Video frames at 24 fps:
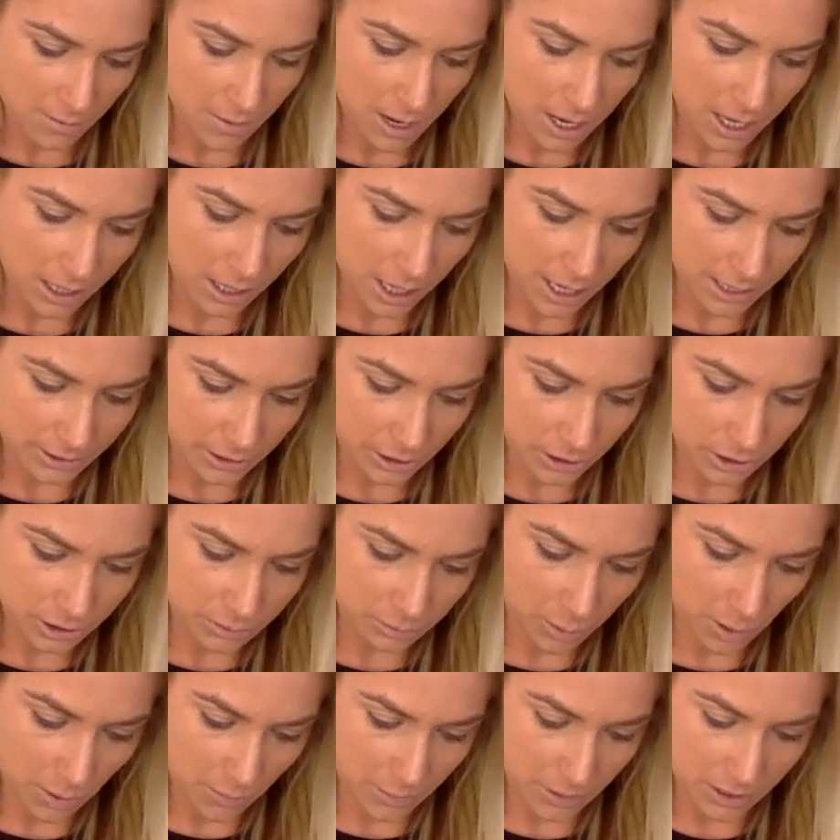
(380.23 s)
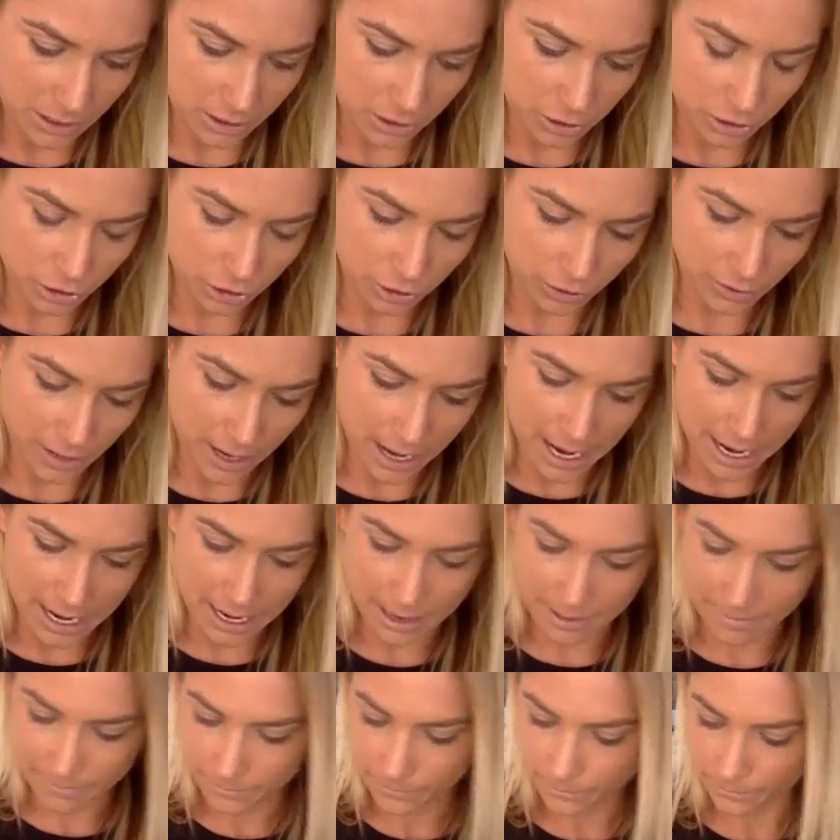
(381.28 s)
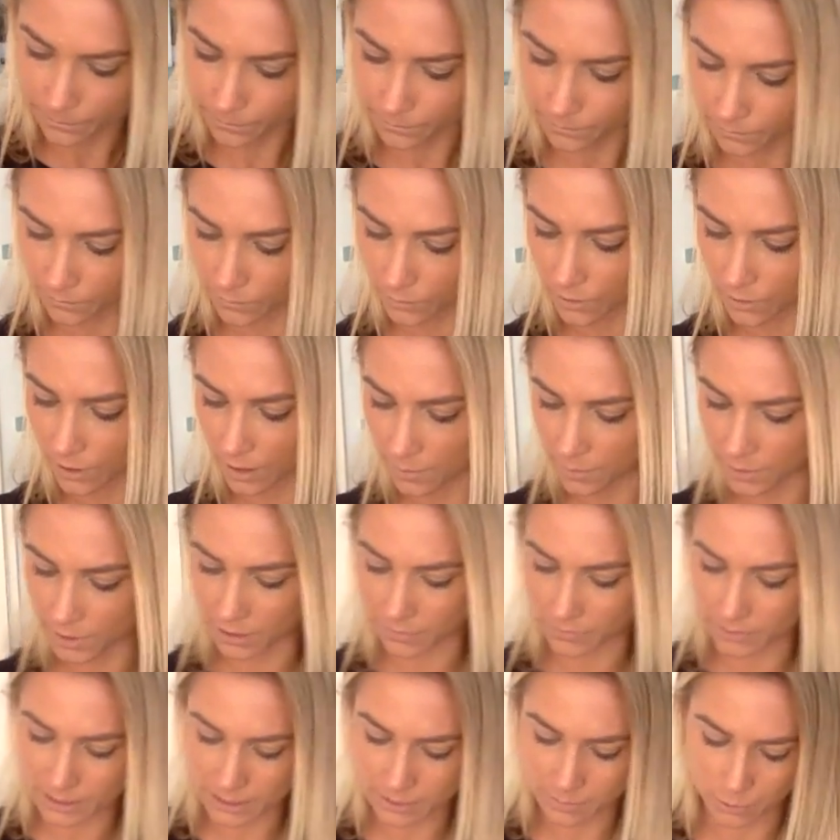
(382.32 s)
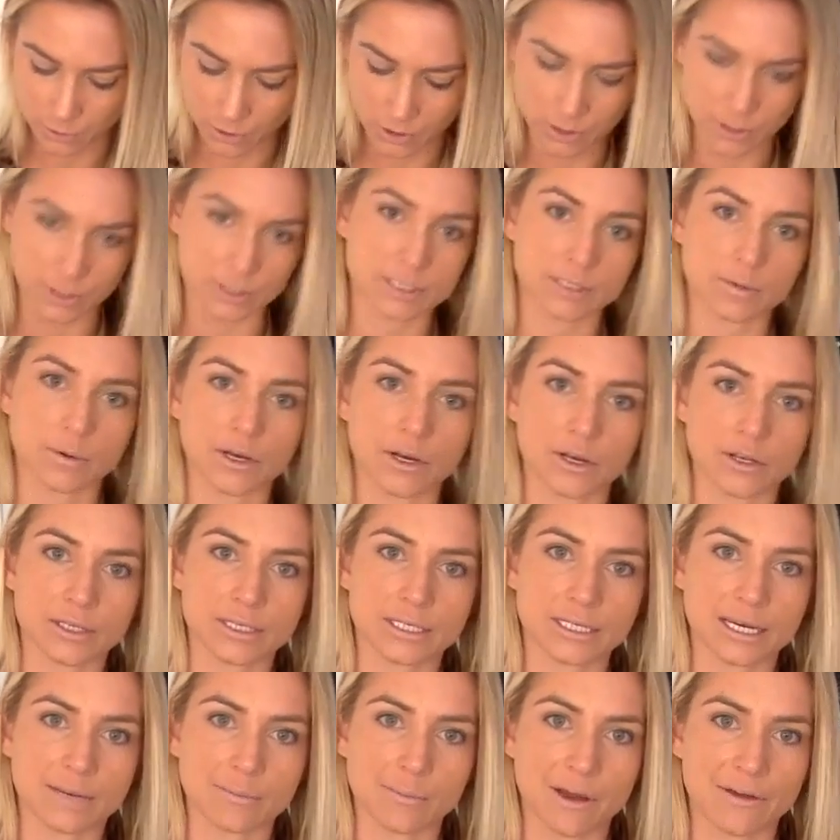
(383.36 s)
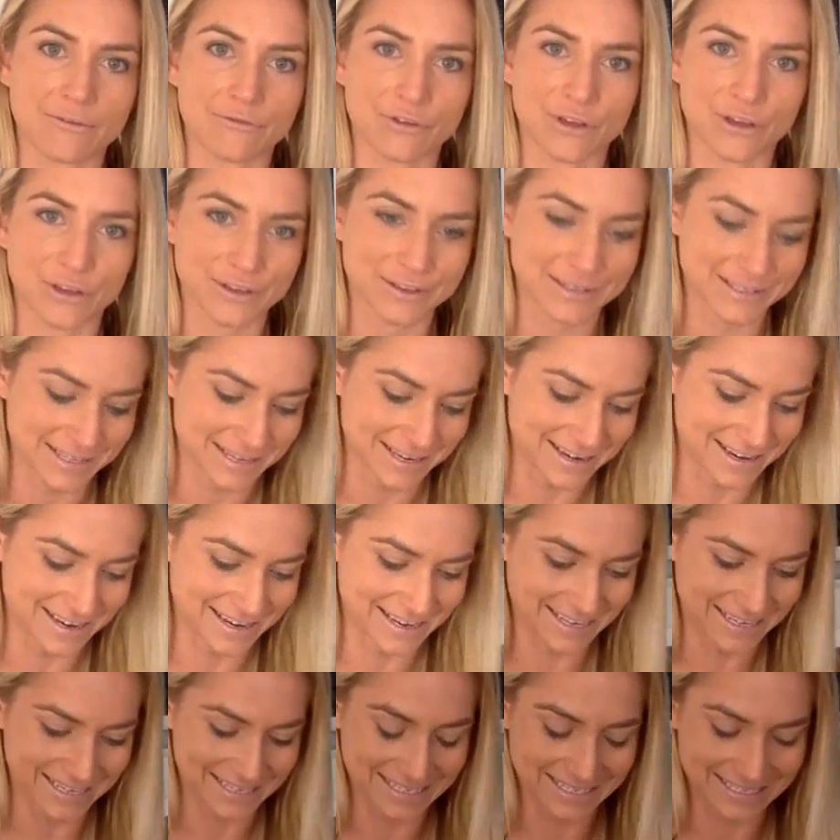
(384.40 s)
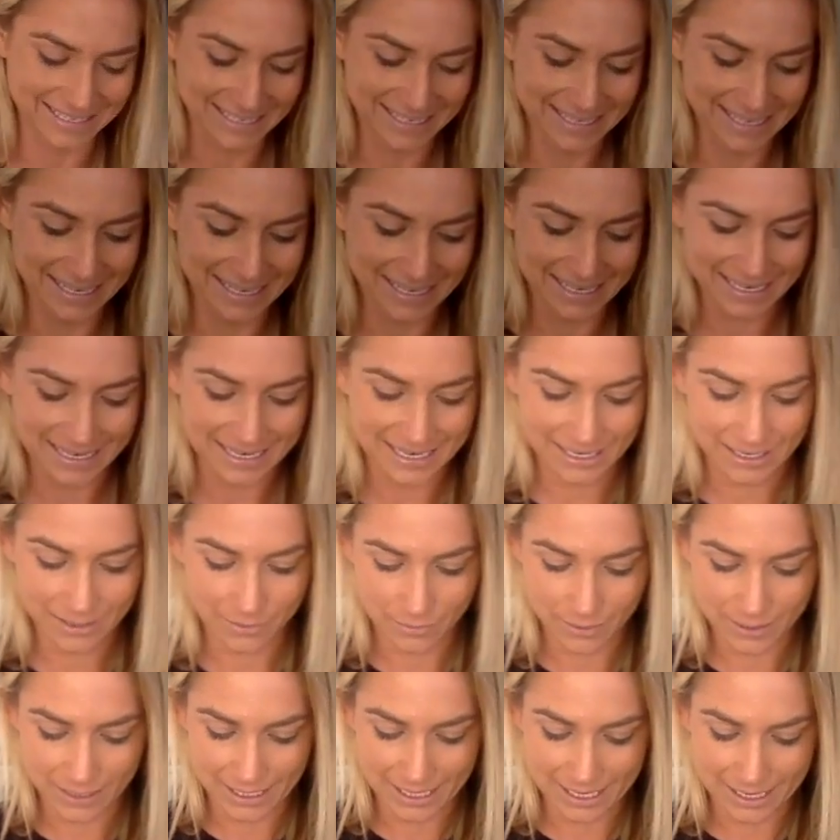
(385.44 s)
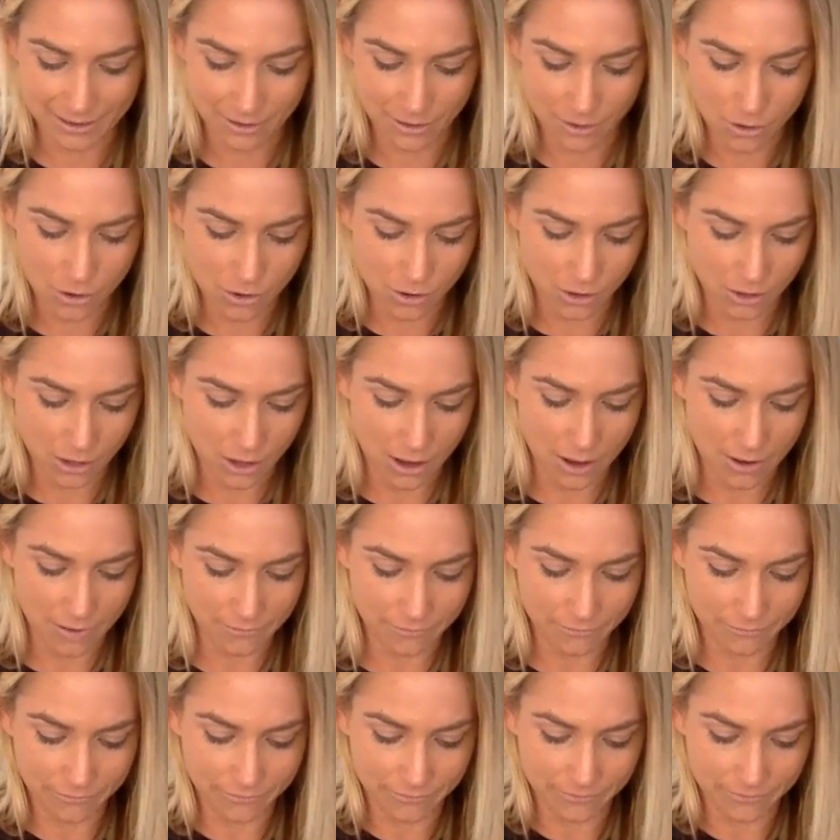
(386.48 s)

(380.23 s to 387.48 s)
I like to just pop it in the tray, grab another spoon so I don't stick my fingers in it. You want to get it all off.